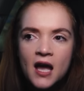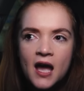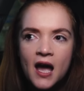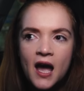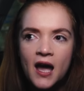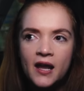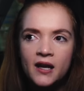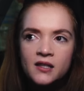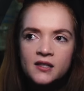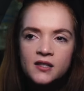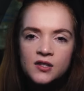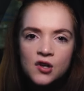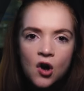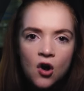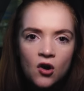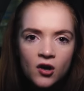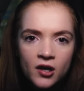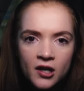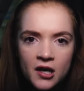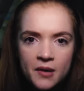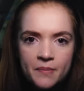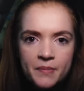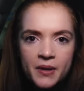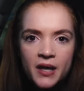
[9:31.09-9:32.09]
And it's not
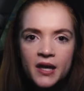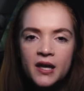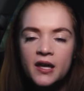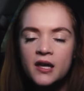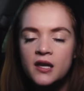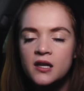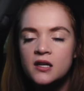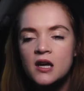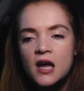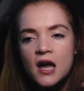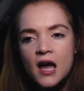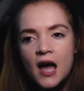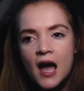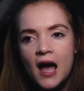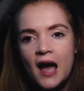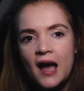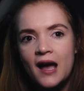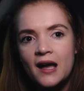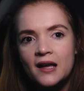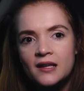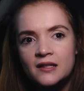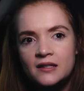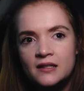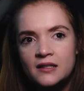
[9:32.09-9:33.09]
going to be
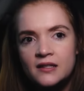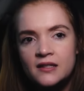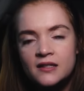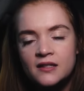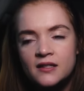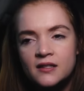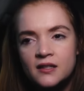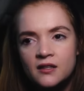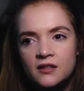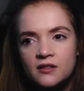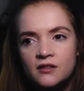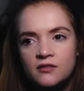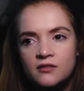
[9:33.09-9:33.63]
as